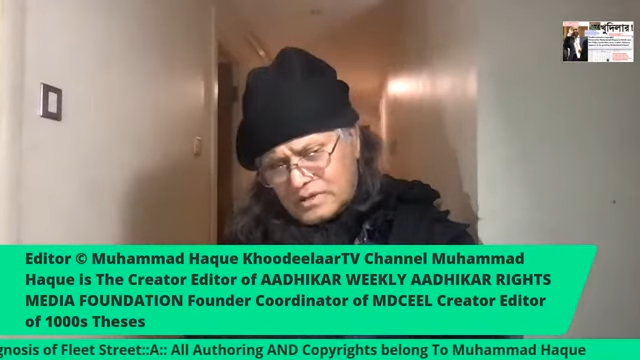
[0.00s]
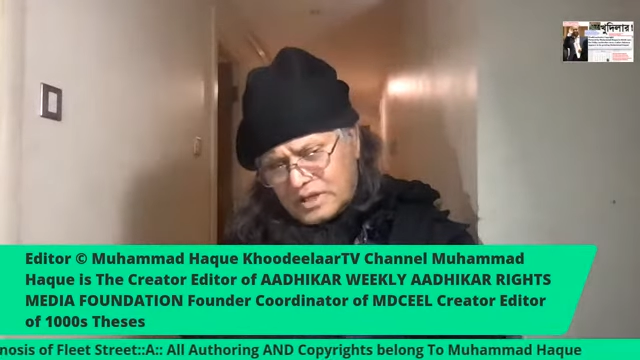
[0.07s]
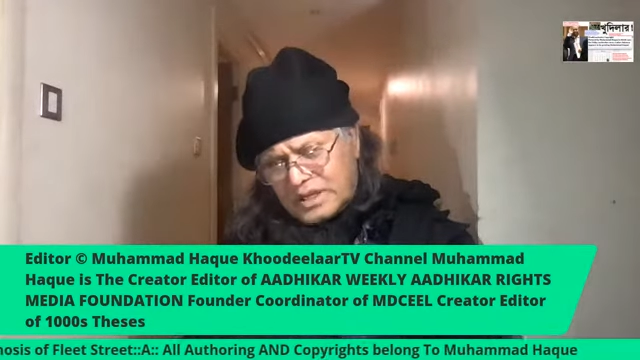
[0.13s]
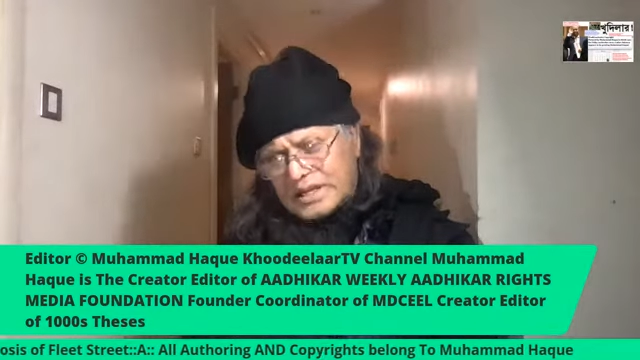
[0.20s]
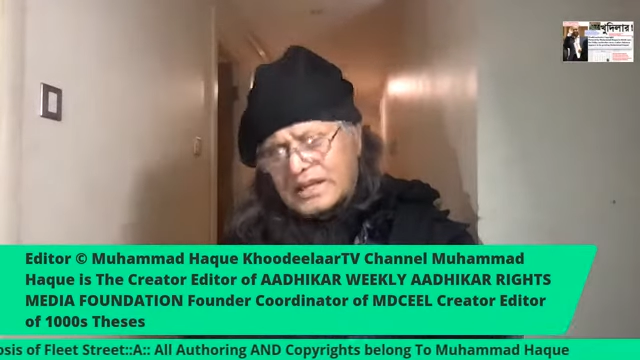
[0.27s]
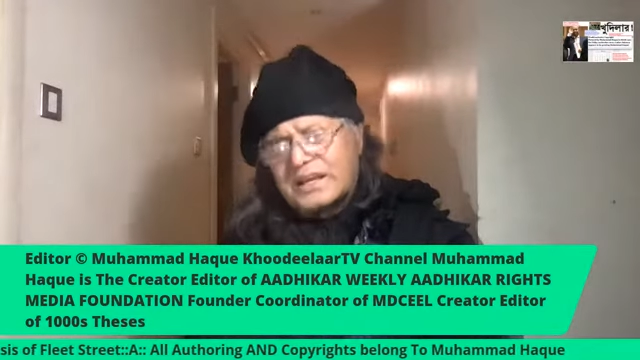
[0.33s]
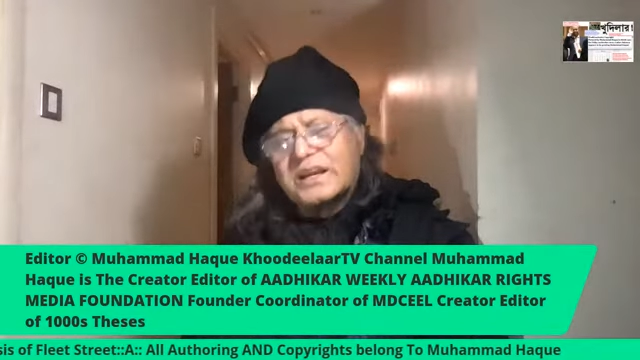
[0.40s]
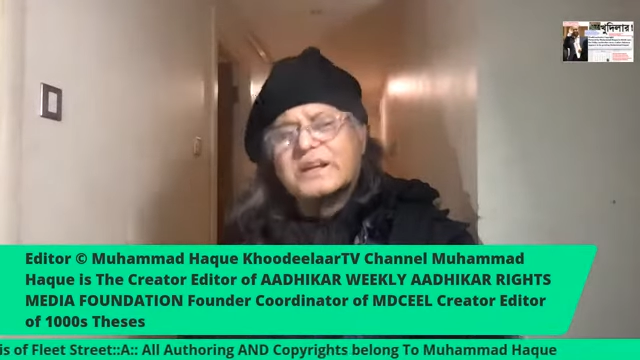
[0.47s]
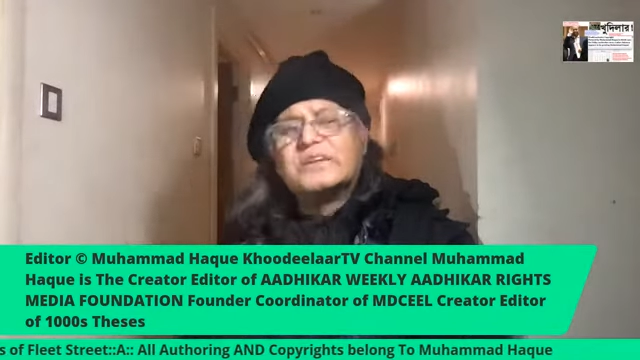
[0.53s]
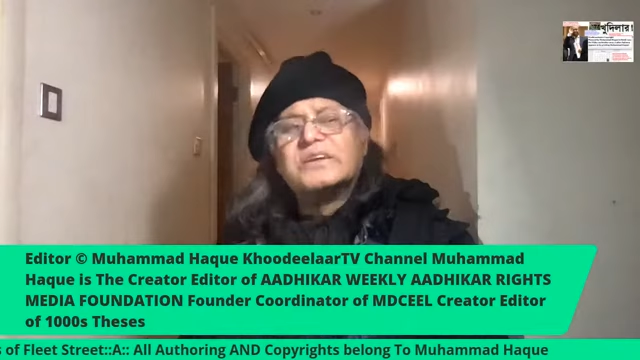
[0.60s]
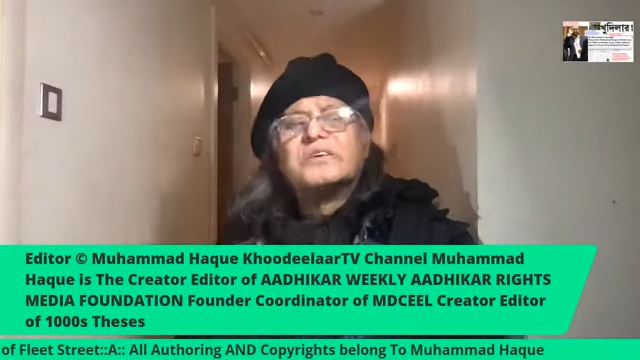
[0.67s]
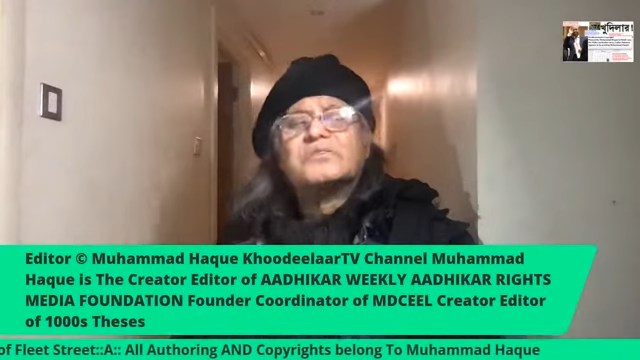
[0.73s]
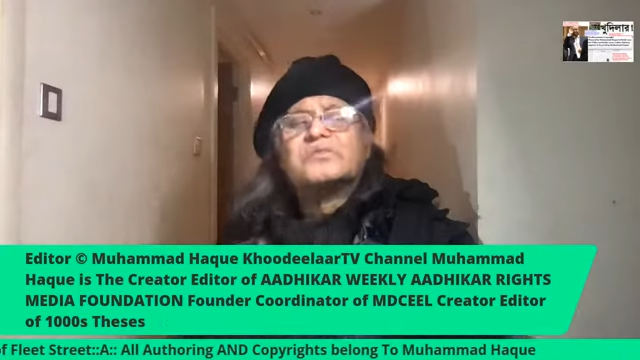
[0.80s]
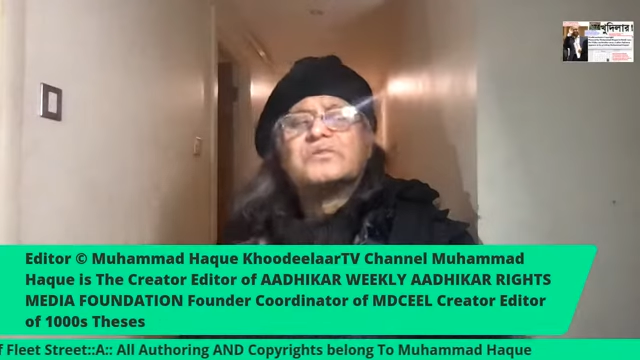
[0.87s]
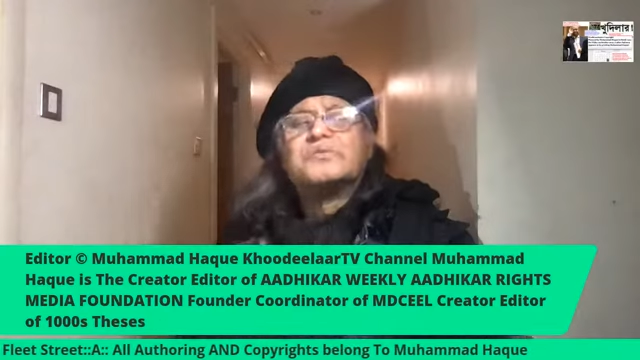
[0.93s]

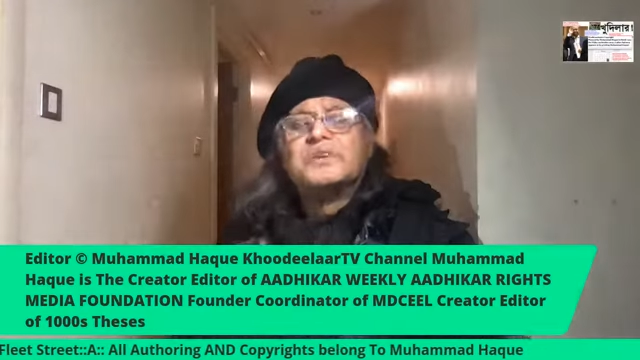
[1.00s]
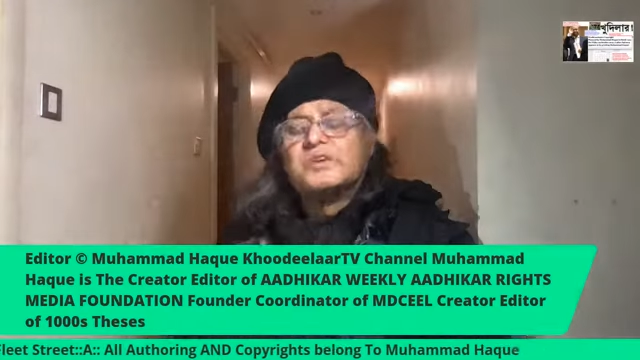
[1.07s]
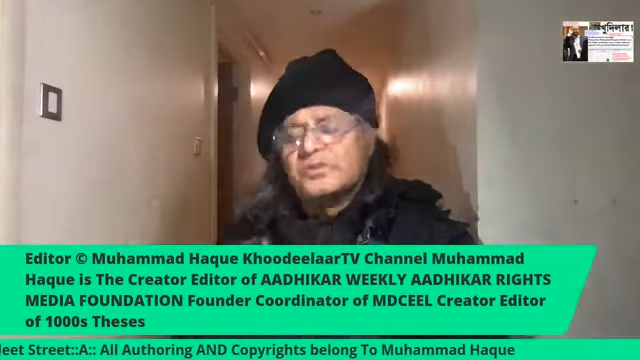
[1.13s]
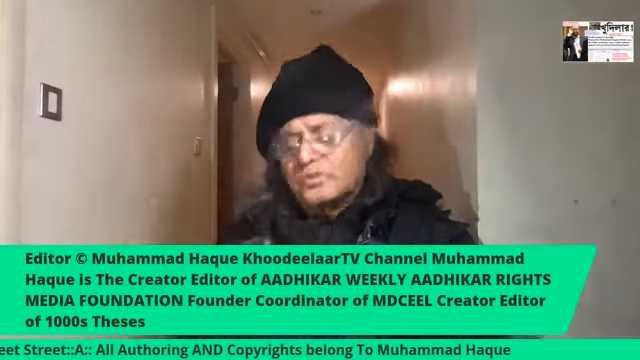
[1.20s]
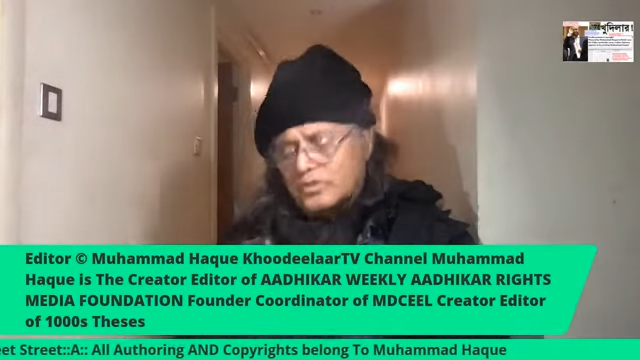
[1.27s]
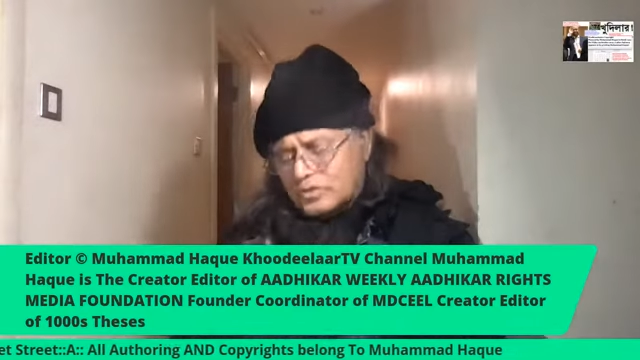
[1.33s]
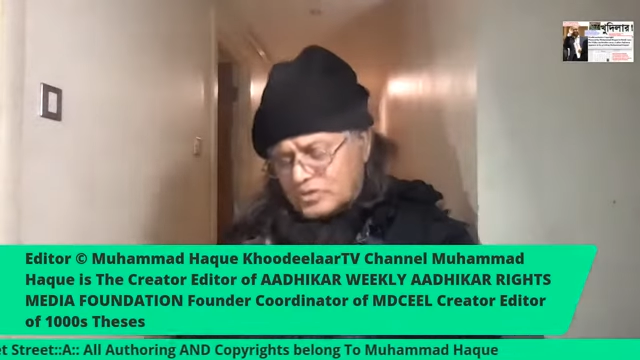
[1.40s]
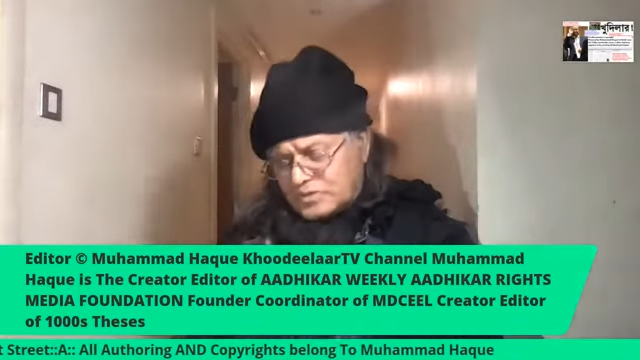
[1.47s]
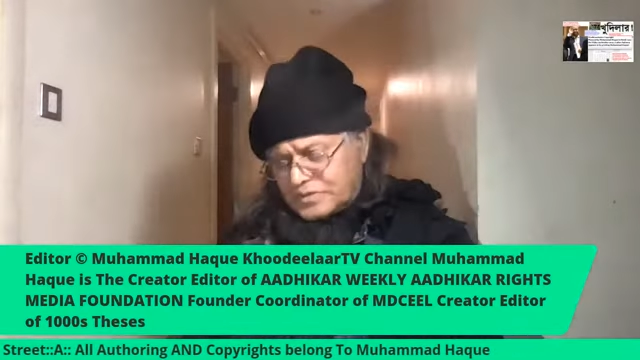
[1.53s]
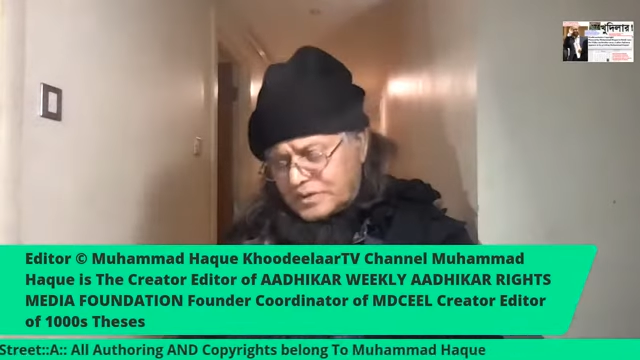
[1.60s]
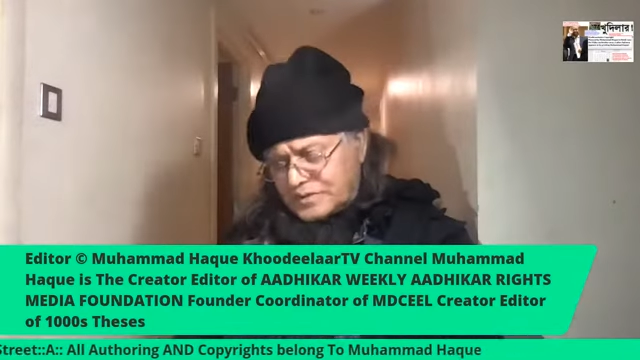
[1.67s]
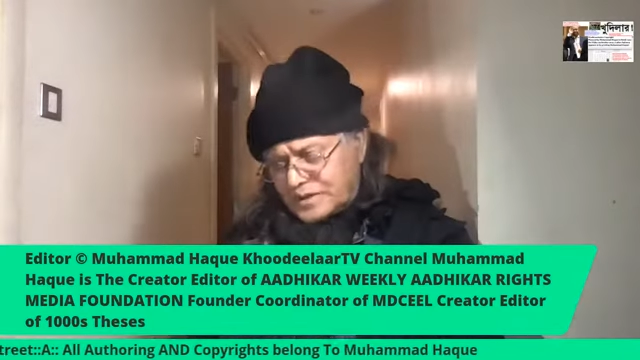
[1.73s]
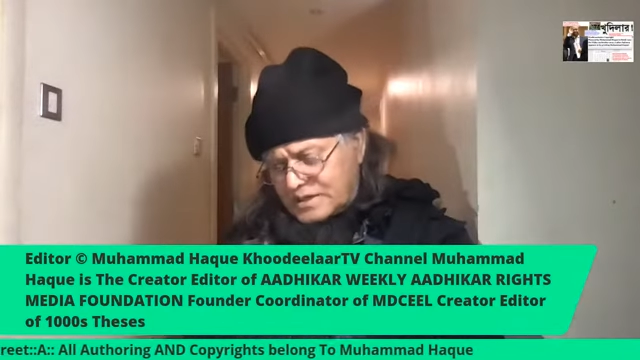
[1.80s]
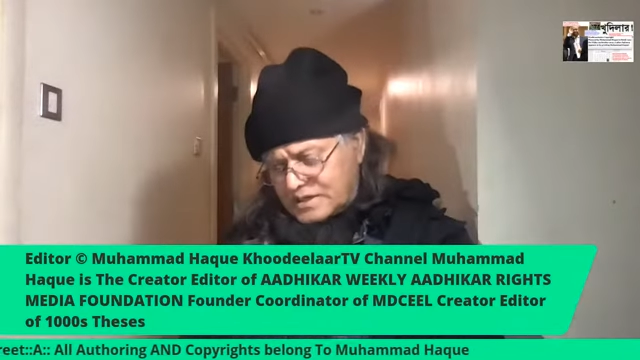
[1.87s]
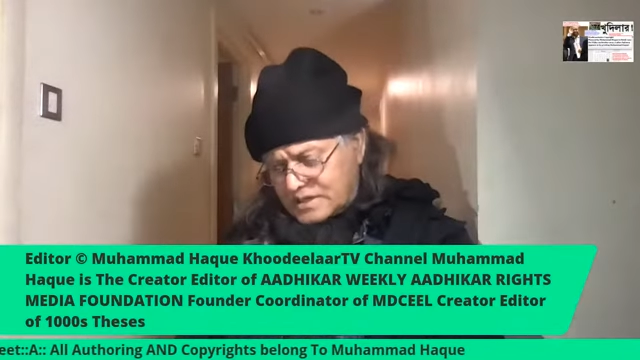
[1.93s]
ingredients of the truth of
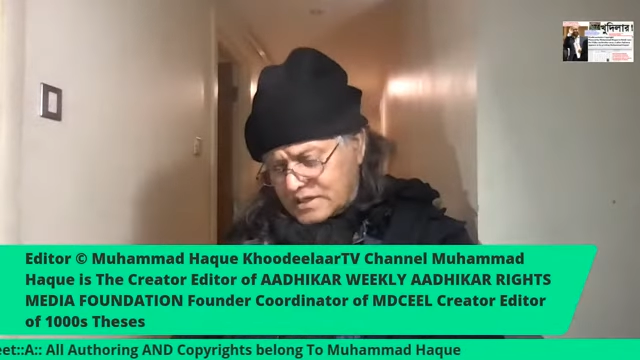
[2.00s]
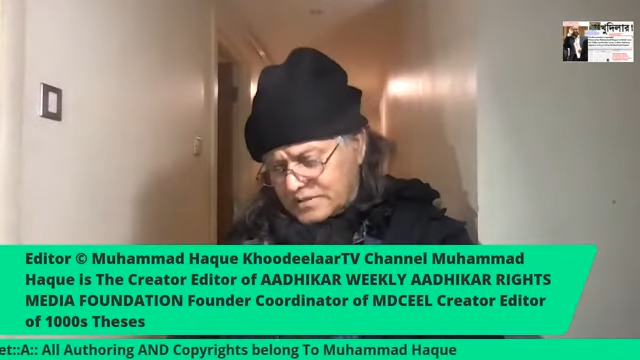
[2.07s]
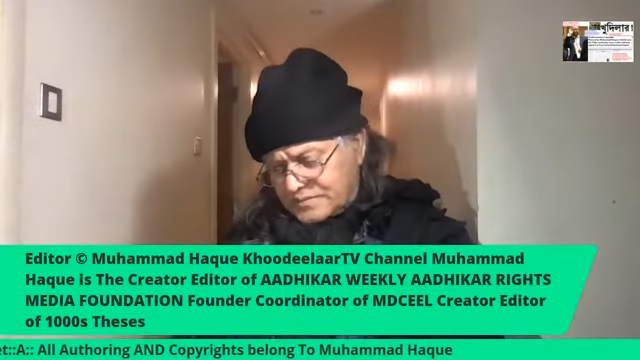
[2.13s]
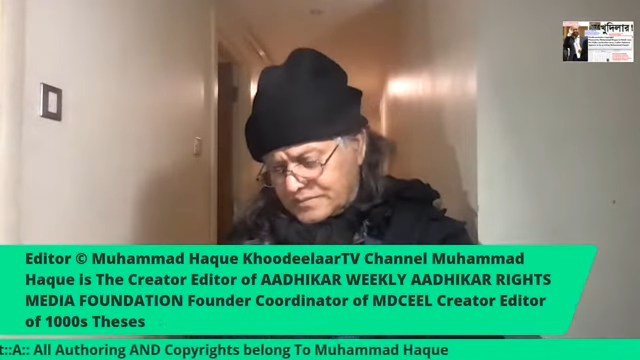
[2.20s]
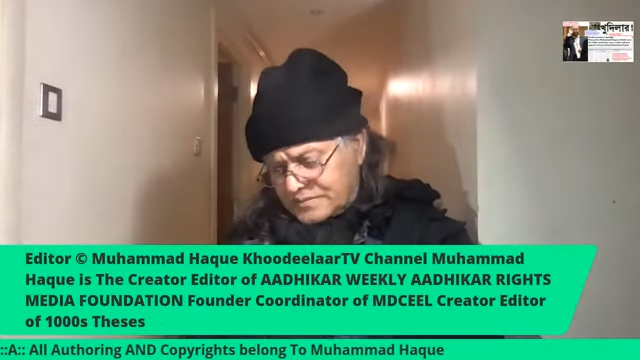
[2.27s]
the matter.